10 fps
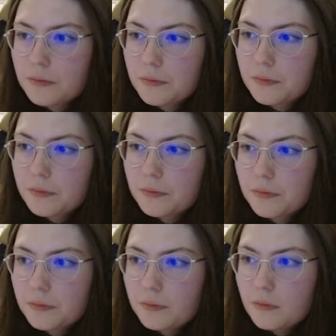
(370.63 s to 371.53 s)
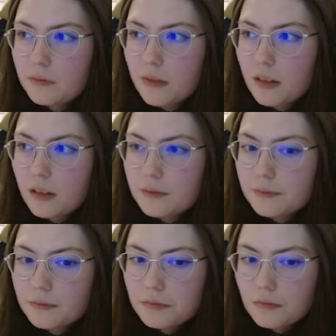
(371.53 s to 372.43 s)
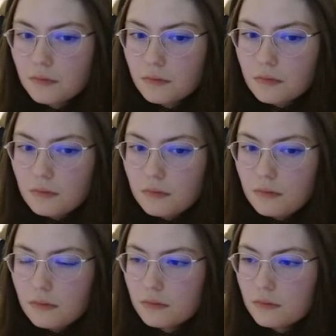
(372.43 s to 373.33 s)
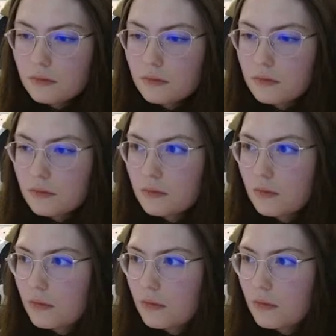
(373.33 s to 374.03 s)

(silence)